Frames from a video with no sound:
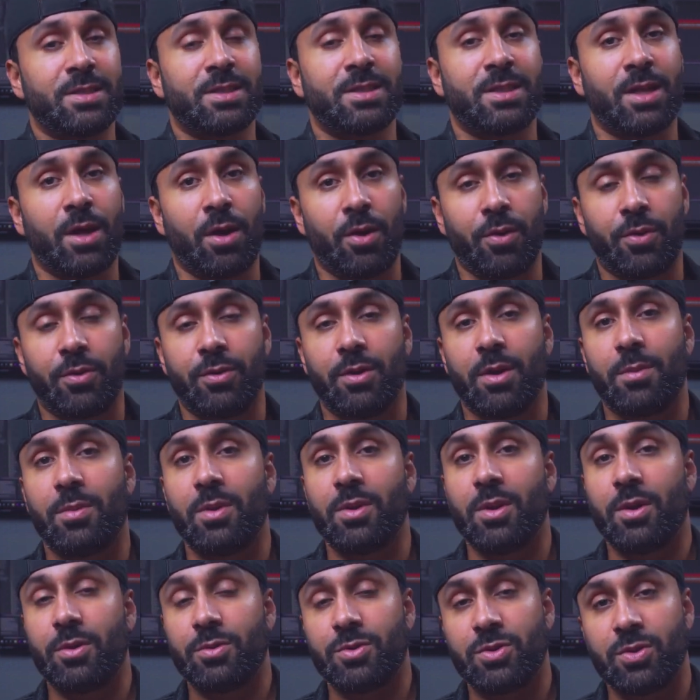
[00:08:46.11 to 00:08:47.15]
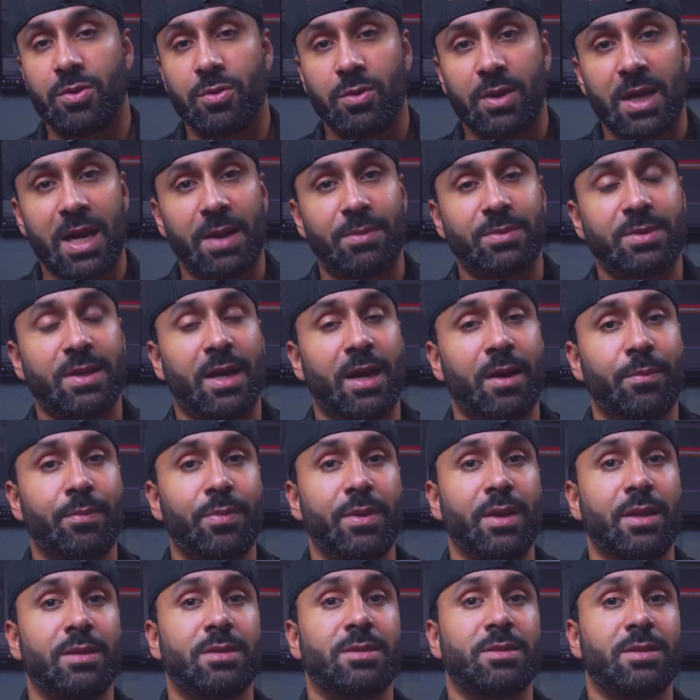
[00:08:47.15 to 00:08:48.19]
Stealth 002
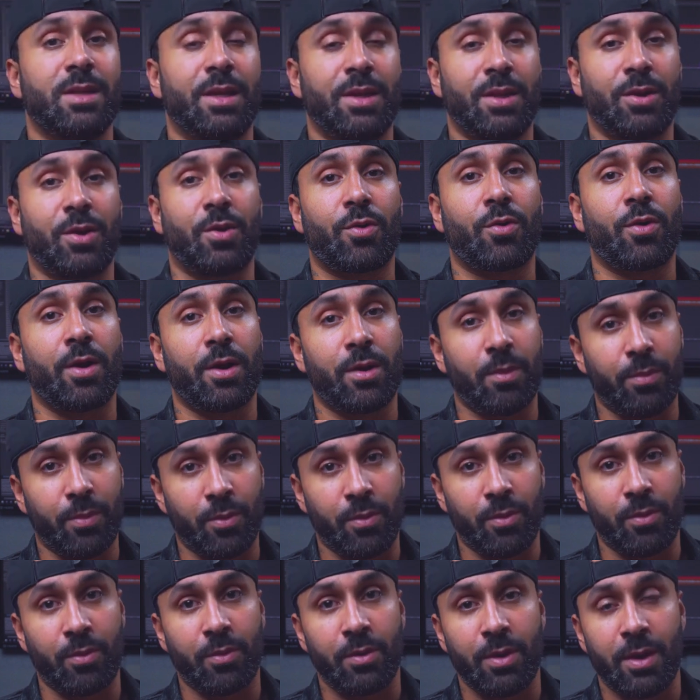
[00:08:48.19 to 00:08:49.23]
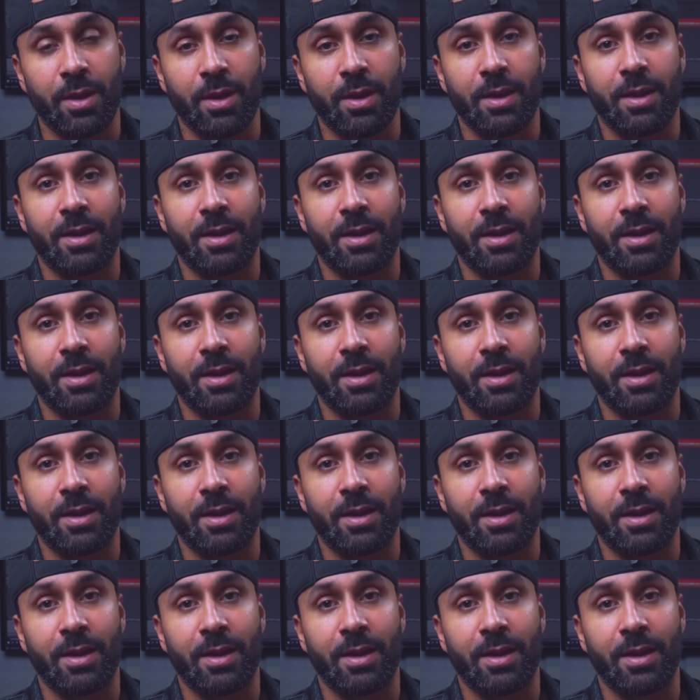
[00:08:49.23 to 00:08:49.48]
laptop, it's an incredible